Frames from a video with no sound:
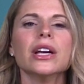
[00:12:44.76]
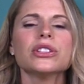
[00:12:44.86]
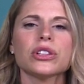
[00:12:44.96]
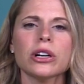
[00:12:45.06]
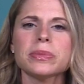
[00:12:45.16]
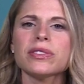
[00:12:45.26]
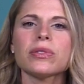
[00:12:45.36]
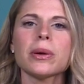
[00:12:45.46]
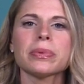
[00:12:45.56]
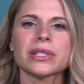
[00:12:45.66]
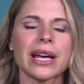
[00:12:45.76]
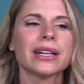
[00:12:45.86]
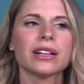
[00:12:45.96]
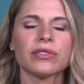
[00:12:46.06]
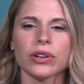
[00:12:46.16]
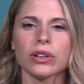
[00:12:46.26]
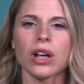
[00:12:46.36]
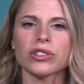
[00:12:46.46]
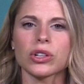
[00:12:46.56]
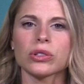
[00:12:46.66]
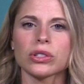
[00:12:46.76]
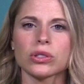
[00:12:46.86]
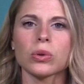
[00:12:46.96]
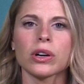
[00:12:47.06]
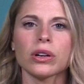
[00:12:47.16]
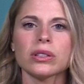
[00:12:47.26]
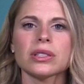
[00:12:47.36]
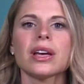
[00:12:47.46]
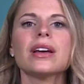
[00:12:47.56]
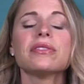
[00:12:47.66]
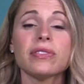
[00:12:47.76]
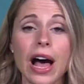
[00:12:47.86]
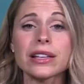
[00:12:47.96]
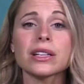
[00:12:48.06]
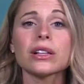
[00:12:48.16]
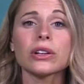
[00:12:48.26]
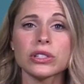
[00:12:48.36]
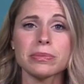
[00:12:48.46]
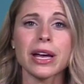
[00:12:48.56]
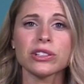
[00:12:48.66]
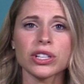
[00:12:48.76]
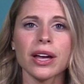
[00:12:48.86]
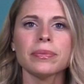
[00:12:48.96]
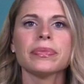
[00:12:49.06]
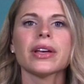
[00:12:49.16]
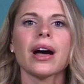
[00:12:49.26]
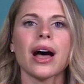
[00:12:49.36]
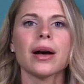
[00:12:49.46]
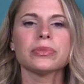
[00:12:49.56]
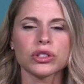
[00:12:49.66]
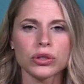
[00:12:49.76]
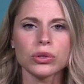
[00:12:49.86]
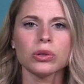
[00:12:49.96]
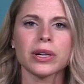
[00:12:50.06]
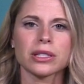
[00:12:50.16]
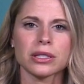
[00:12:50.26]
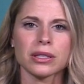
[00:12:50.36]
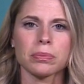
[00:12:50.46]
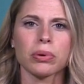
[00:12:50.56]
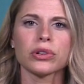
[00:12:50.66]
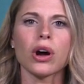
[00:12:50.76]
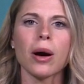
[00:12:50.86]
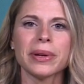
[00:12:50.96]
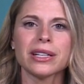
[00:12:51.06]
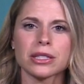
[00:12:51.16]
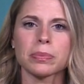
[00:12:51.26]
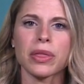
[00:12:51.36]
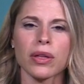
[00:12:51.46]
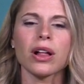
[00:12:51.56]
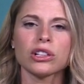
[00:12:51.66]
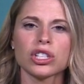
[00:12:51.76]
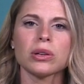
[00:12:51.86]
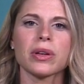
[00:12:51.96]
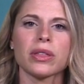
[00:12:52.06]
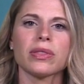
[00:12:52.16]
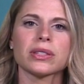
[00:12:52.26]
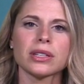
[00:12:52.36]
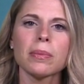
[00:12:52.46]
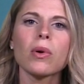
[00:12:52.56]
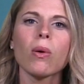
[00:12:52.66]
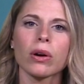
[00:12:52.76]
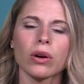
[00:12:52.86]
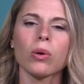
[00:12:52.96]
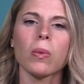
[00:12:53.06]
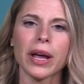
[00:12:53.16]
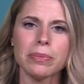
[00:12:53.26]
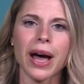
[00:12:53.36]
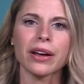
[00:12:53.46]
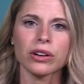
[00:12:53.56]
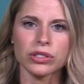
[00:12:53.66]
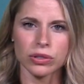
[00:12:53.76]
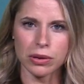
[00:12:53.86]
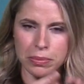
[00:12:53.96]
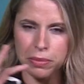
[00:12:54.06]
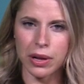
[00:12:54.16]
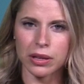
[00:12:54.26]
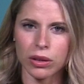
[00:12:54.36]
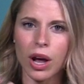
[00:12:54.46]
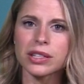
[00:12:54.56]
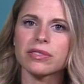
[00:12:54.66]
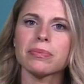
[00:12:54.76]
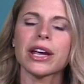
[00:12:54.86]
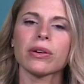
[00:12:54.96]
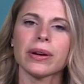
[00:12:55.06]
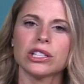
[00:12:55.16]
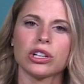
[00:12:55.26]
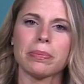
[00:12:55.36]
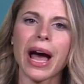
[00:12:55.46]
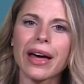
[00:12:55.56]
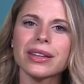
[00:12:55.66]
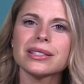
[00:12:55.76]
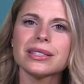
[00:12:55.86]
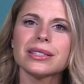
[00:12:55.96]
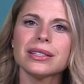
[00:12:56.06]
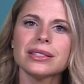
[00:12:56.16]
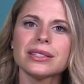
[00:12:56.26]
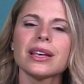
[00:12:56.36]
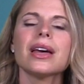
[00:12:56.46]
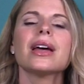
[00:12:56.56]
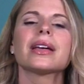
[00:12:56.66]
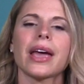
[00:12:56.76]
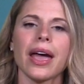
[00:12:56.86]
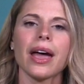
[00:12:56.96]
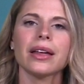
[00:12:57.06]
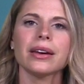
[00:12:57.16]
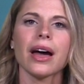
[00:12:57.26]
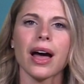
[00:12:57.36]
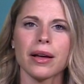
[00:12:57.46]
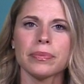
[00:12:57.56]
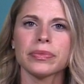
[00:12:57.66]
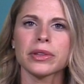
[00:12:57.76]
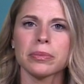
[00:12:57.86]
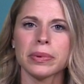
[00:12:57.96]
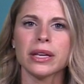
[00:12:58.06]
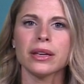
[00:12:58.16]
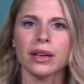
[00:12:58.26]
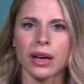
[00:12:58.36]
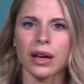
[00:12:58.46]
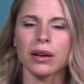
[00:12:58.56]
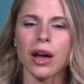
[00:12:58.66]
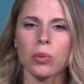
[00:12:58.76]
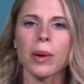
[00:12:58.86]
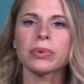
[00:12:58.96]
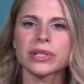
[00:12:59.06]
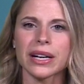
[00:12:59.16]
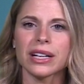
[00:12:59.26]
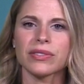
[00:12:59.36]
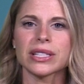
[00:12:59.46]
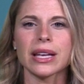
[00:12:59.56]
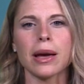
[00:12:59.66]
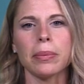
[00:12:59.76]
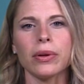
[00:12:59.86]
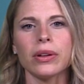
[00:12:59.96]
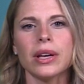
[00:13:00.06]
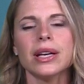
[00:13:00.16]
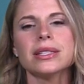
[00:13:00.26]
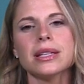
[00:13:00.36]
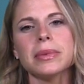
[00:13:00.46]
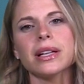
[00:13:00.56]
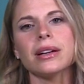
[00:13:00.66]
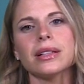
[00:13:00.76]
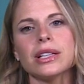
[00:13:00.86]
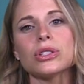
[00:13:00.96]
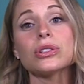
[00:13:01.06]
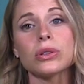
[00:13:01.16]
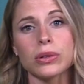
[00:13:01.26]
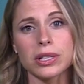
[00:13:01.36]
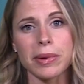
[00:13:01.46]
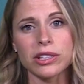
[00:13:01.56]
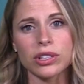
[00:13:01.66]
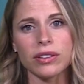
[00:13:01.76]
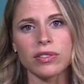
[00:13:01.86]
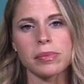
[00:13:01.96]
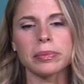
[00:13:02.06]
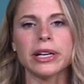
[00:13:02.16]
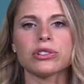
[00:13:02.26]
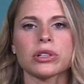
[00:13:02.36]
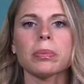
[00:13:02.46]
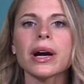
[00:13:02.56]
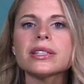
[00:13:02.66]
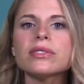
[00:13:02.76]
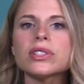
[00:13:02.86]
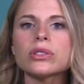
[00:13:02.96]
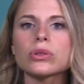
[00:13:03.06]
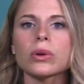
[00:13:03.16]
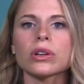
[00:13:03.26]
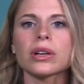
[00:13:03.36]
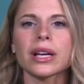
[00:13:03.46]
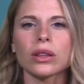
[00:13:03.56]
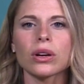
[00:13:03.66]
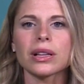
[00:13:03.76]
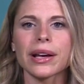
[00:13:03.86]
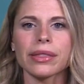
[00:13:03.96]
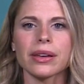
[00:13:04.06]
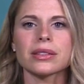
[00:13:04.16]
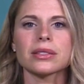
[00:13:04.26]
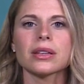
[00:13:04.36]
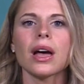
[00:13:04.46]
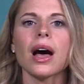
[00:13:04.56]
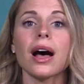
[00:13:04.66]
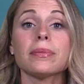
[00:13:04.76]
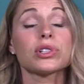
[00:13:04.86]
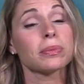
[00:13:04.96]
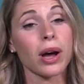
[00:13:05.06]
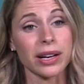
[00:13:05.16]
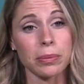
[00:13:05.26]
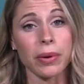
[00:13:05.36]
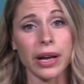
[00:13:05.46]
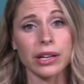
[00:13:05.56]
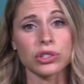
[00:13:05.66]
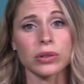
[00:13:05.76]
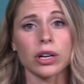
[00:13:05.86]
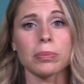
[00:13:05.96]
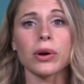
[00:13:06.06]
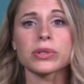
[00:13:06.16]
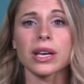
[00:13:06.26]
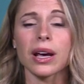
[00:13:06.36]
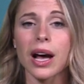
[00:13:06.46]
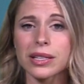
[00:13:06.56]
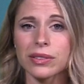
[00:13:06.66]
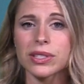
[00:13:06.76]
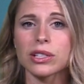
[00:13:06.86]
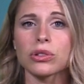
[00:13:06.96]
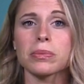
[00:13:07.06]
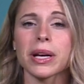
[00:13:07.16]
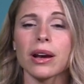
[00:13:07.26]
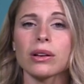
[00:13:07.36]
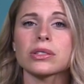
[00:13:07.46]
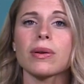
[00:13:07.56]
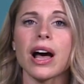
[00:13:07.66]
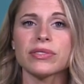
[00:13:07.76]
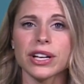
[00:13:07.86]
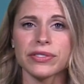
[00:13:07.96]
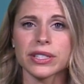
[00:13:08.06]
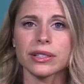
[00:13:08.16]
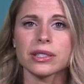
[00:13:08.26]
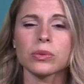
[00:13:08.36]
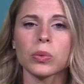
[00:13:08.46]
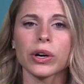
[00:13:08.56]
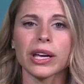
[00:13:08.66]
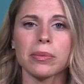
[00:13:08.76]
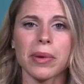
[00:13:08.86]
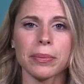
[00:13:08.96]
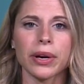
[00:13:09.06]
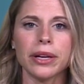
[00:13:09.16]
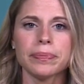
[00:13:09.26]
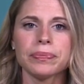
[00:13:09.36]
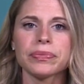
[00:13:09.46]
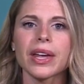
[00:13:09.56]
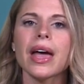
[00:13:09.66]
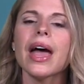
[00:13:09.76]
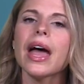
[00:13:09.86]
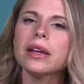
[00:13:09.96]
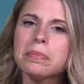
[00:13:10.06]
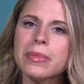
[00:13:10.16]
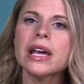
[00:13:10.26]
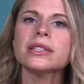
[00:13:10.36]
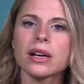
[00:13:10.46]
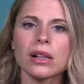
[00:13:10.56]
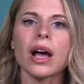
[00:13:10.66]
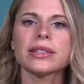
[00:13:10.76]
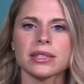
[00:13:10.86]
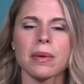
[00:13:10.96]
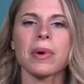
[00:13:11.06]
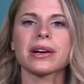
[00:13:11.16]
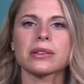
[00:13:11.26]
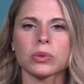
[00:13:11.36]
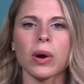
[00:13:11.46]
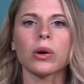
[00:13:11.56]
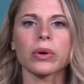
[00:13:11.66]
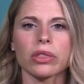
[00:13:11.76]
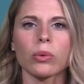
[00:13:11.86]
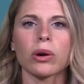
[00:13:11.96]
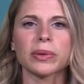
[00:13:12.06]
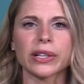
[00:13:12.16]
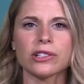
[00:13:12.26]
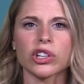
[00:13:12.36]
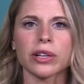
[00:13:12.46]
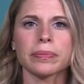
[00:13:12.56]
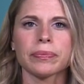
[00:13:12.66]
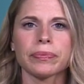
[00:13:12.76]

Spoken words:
In terms of representative neurological disorders, vascular dementia, due to its predominant pathology within the subcortical white matter due to lots of microangiopathic disease, can be a representative example. Similarly, pseudodementia from a major depressive disorder can look like this. Traumatic brain injury or post-concussive syndrome can also have deficits in working memory. And it may decline somewhat as well with normal aging.